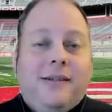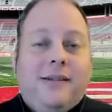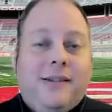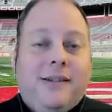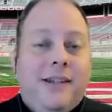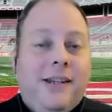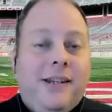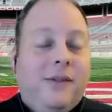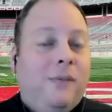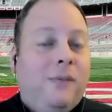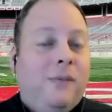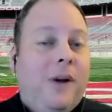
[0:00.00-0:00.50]

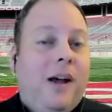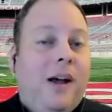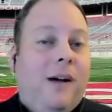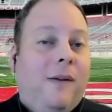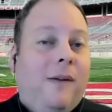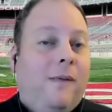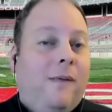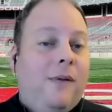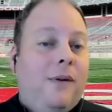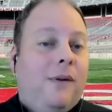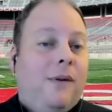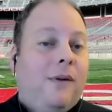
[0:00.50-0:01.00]
did well
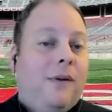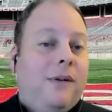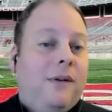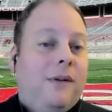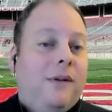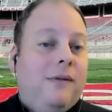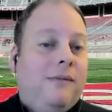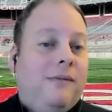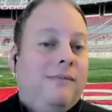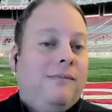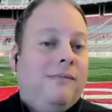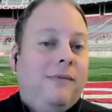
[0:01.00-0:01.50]

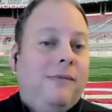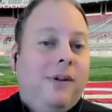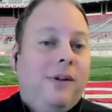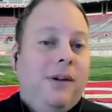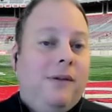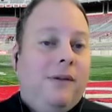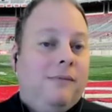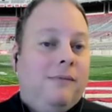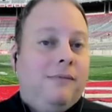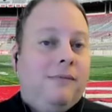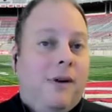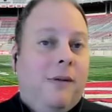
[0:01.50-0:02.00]
for you
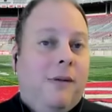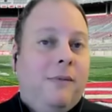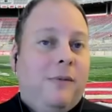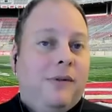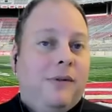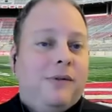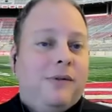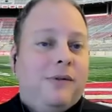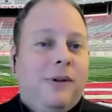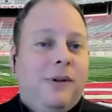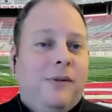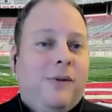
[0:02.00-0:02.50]
know
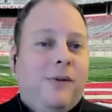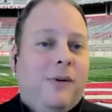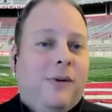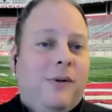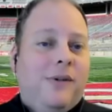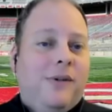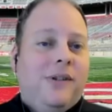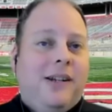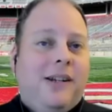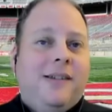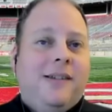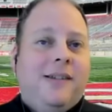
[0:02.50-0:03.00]
almost three
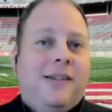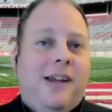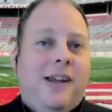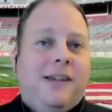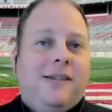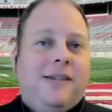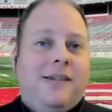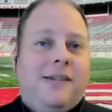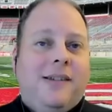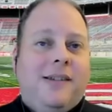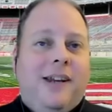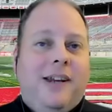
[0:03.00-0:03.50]
quarters against
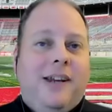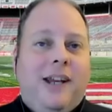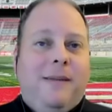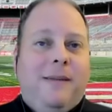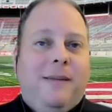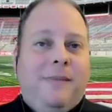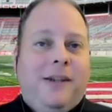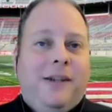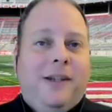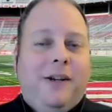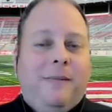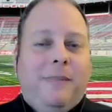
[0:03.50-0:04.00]
Texas
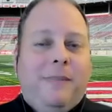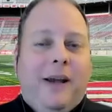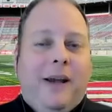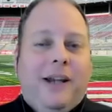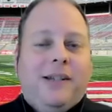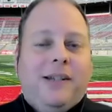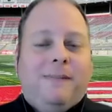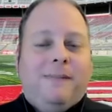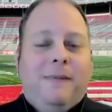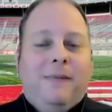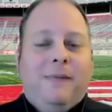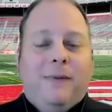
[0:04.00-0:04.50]
A&M. Did their
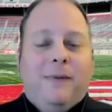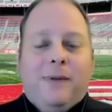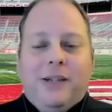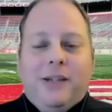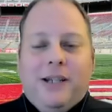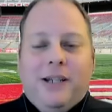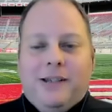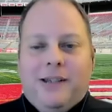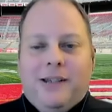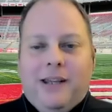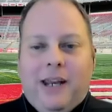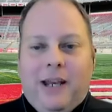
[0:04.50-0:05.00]
best before
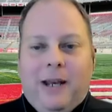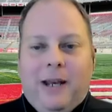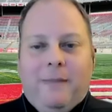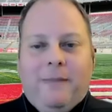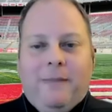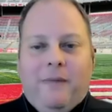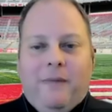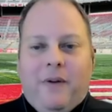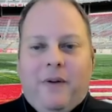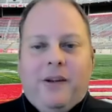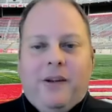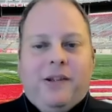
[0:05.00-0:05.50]
Texas
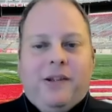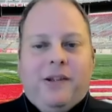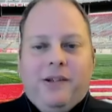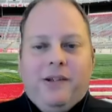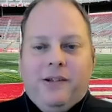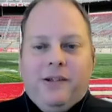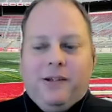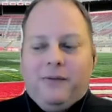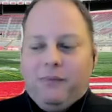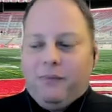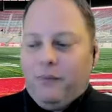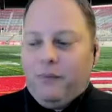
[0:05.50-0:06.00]
A&M eventually
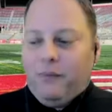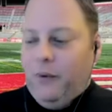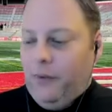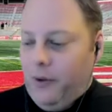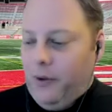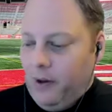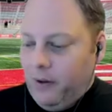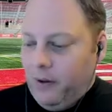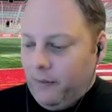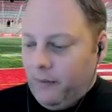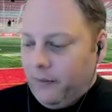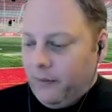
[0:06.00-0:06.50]
just
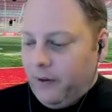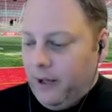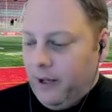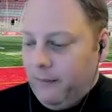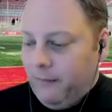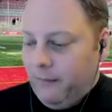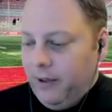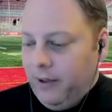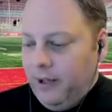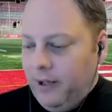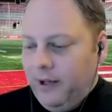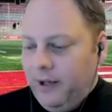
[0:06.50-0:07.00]
rolled over
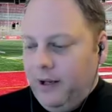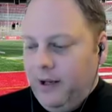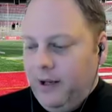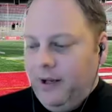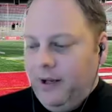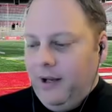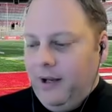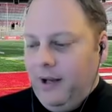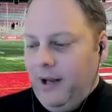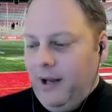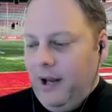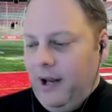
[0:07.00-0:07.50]
them
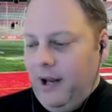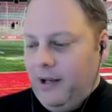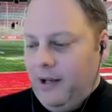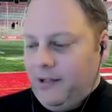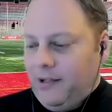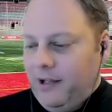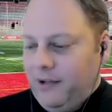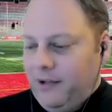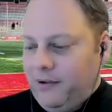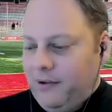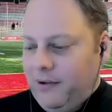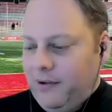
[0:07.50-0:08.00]
as
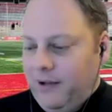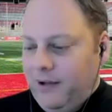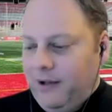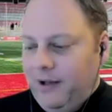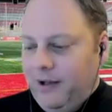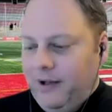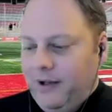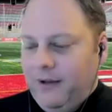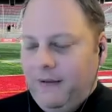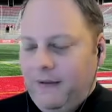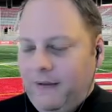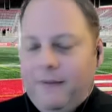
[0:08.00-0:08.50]
they should.
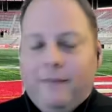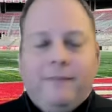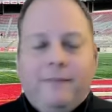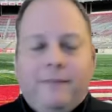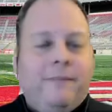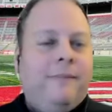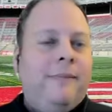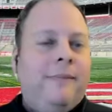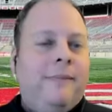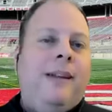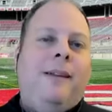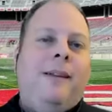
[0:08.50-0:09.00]
Uh,
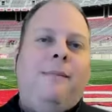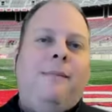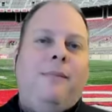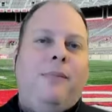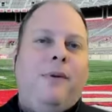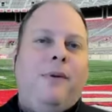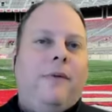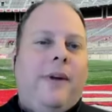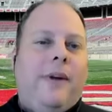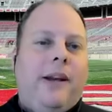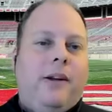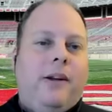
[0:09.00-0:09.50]

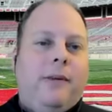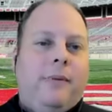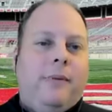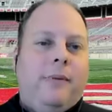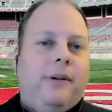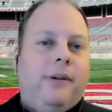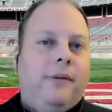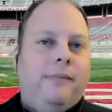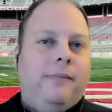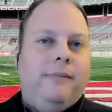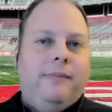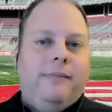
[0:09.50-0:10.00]
poor
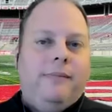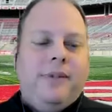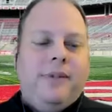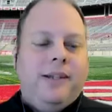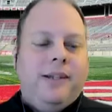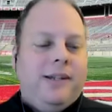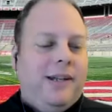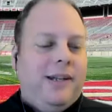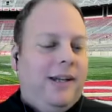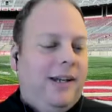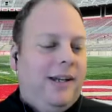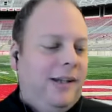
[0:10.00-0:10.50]
Vanderbilt
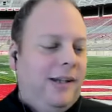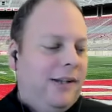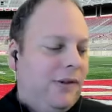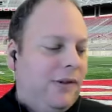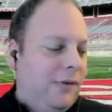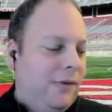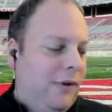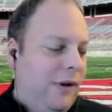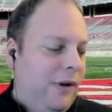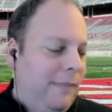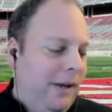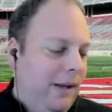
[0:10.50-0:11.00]
just getting
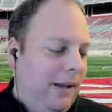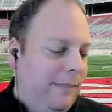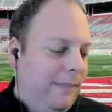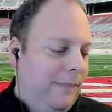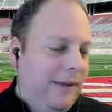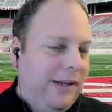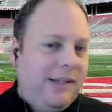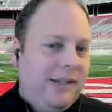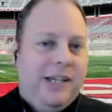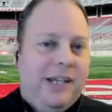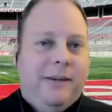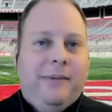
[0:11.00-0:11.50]
destroyed by the
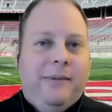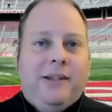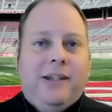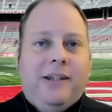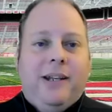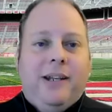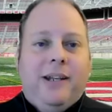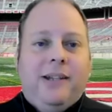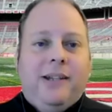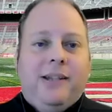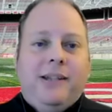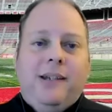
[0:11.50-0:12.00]
best team in
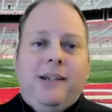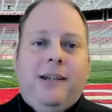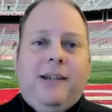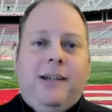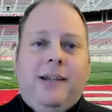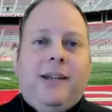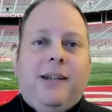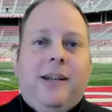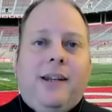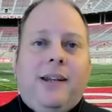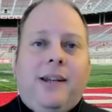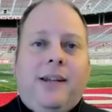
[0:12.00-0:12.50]
Tennessee,
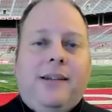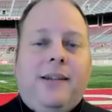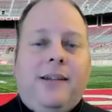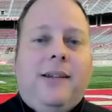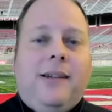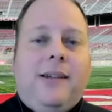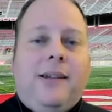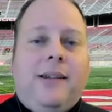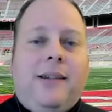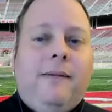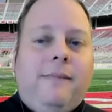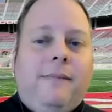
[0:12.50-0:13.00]
East Tennessee
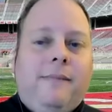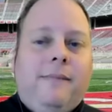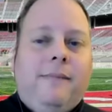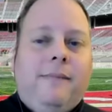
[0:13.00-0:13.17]
State.